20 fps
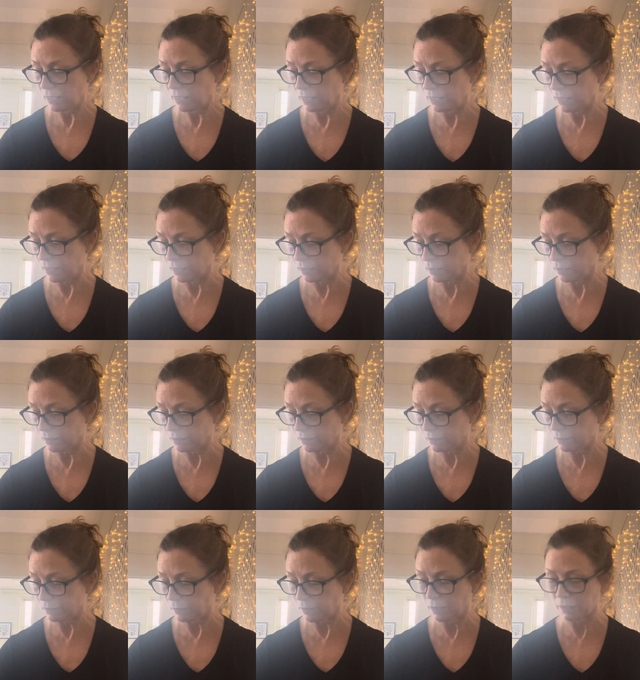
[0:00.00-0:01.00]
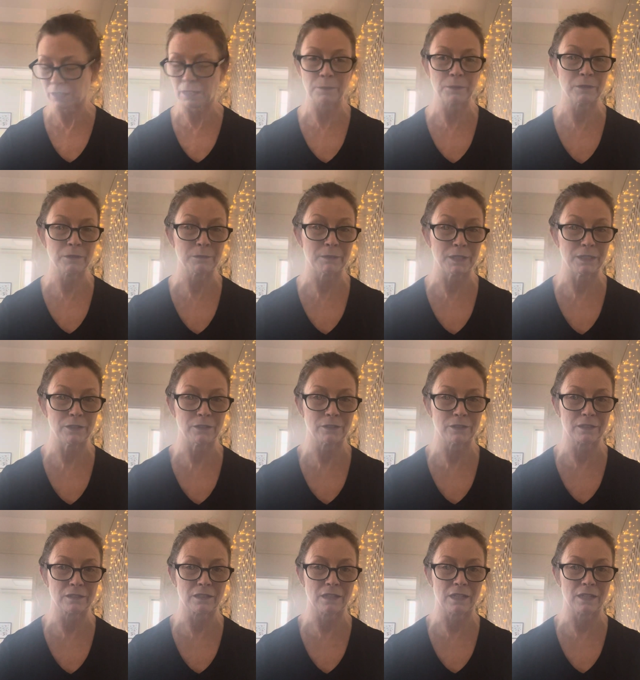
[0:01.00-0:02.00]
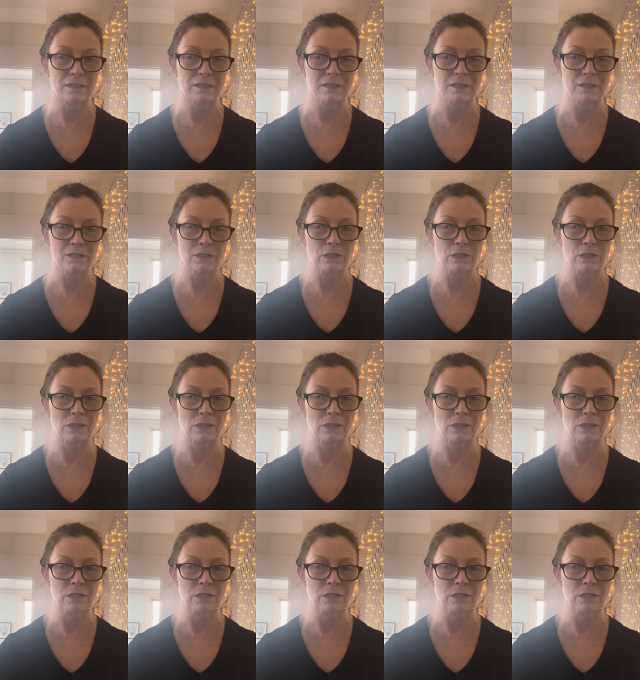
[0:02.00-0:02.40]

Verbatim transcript: in a couple of my yoga classes.